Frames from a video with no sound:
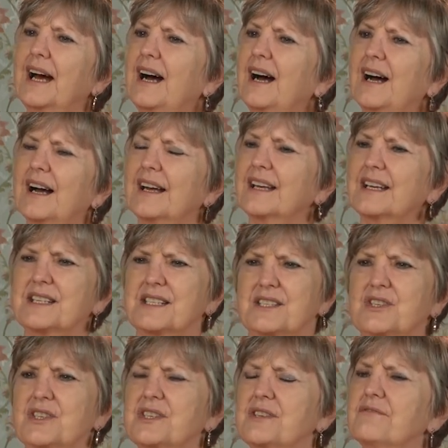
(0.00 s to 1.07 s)
And it's
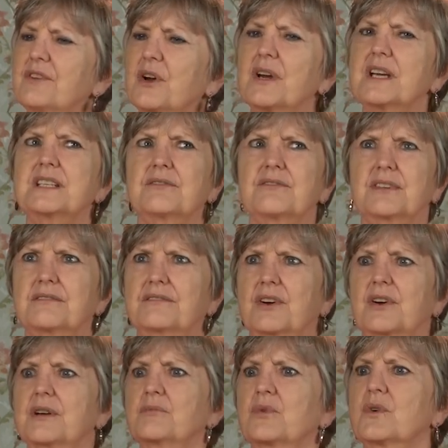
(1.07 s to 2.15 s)
just a very different, a
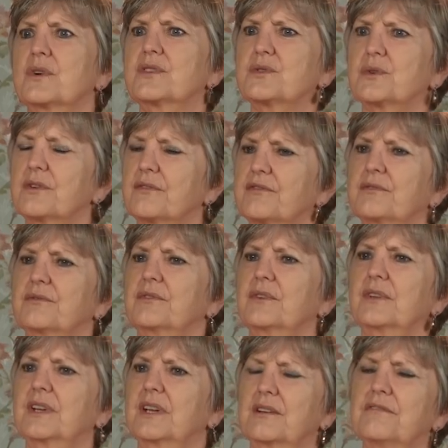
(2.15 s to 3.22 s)
very more sort of
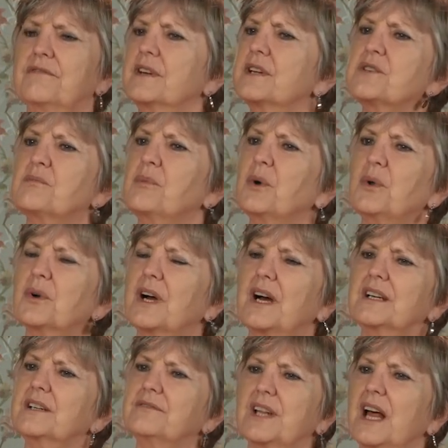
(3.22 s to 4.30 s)
in a fishbowl
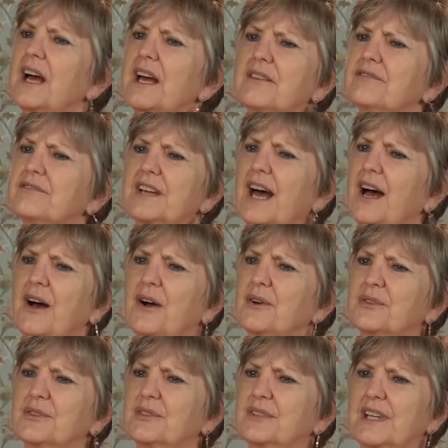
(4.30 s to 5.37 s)
kind of life now
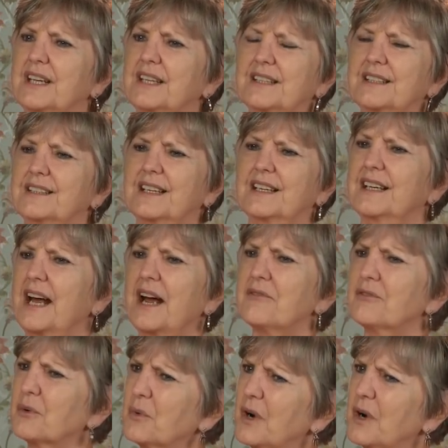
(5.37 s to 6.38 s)
than it ever